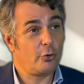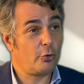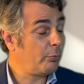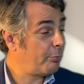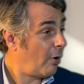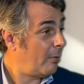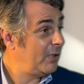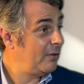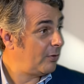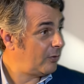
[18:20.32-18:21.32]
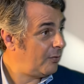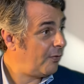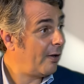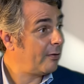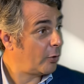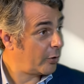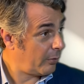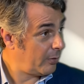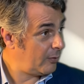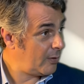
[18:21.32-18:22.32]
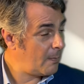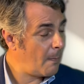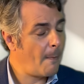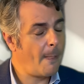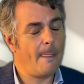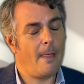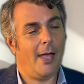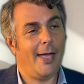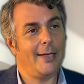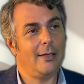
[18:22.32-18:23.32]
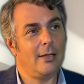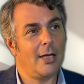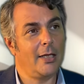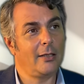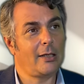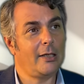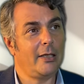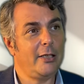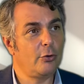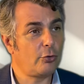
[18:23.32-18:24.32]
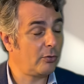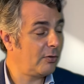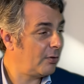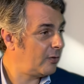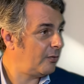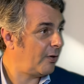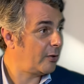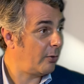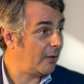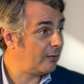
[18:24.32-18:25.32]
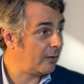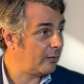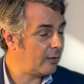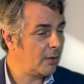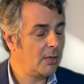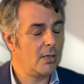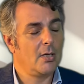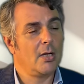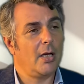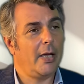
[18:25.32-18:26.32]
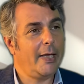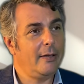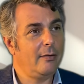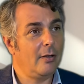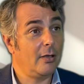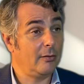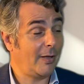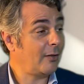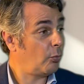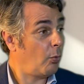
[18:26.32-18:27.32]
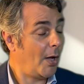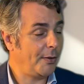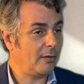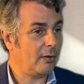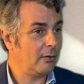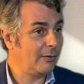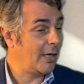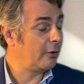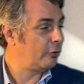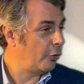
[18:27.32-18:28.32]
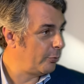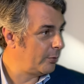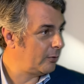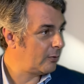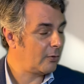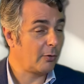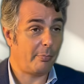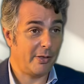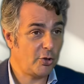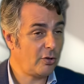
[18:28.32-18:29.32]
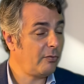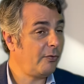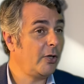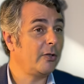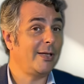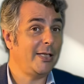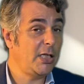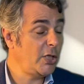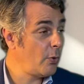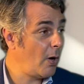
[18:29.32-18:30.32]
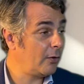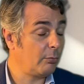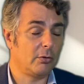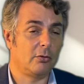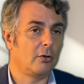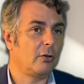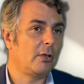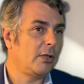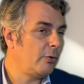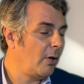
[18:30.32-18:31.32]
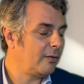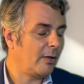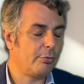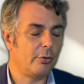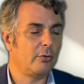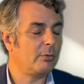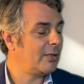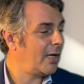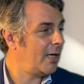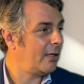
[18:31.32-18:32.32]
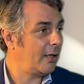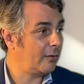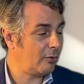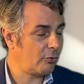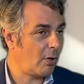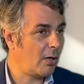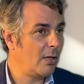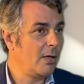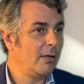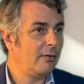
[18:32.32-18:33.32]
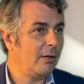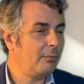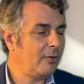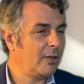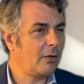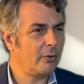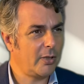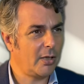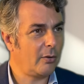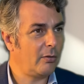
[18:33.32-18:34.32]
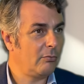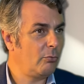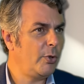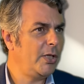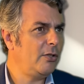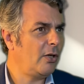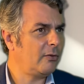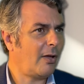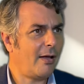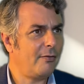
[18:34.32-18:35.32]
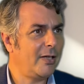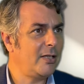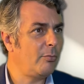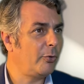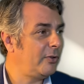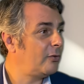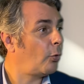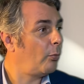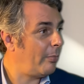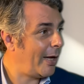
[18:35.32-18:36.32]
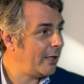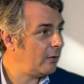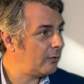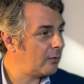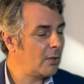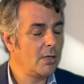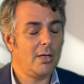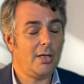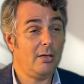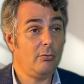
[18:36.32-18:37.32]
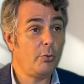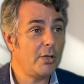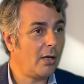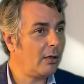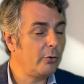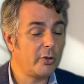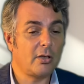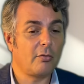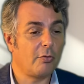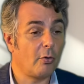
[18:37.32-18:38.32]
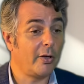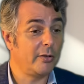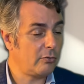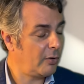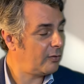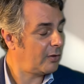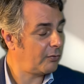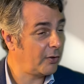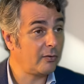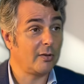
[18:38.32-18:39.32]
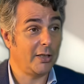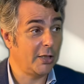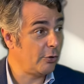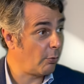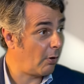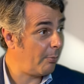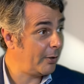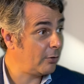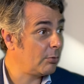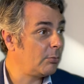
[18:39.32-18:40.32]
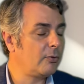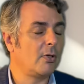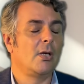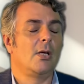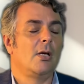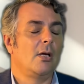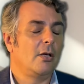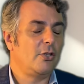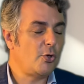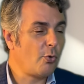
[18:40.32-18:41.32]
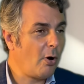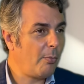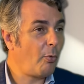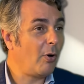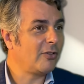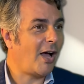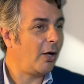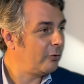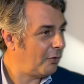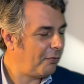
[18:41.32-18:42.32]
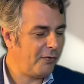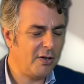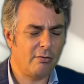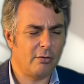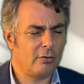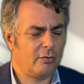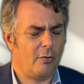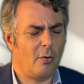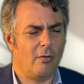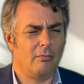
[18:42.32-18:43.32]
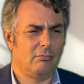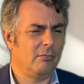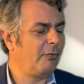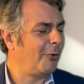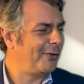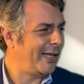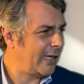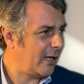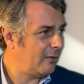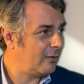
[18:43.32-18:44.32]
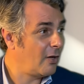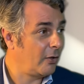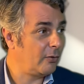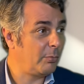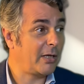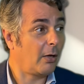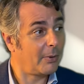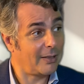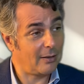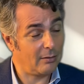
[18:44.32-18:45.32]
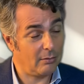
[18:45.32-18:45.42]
should probably diversify your currency, and clearly you should diversify your asset. And that's what the endowment, the pension fund in US, but not only in US, I presume in Canada, etc. I'm saying, okay, we not have any more this home bias, and we are looking for interesting things in Europe at the moment. Europe was out of favors for decades. Now it's becoming